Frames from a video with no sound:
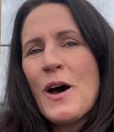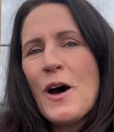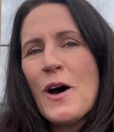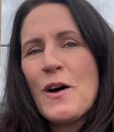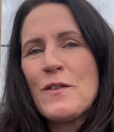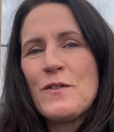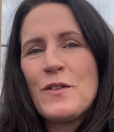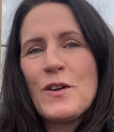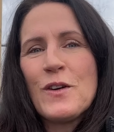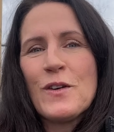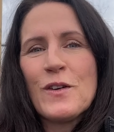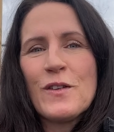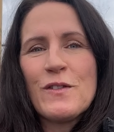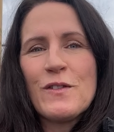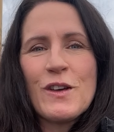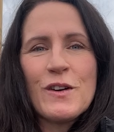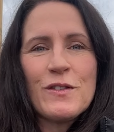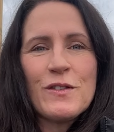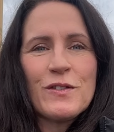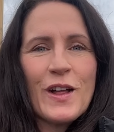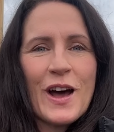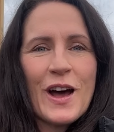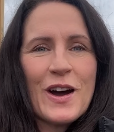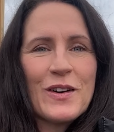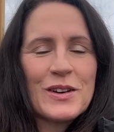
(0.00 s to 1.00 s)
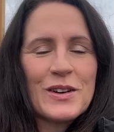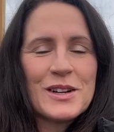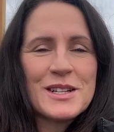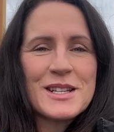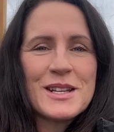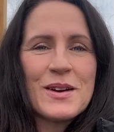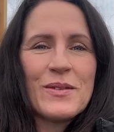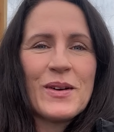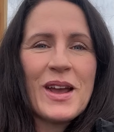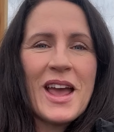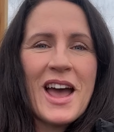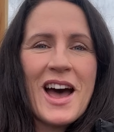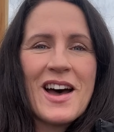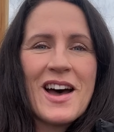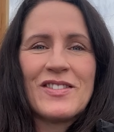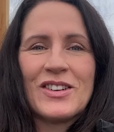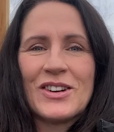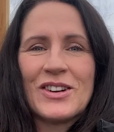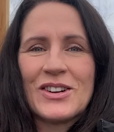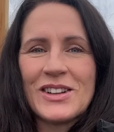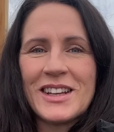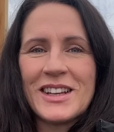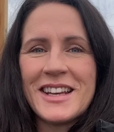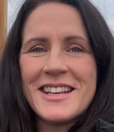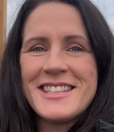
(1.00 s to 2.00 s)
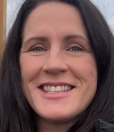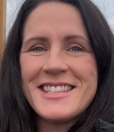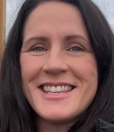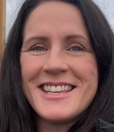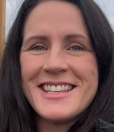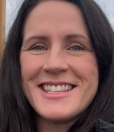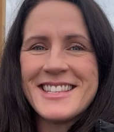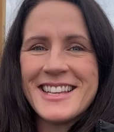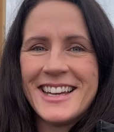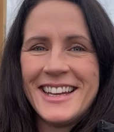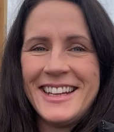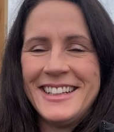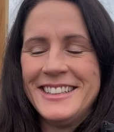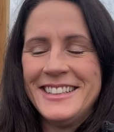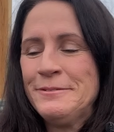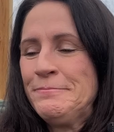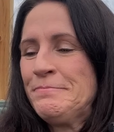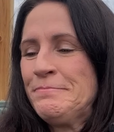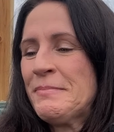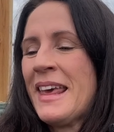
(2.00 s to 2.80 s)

few of the flowers that we have early season.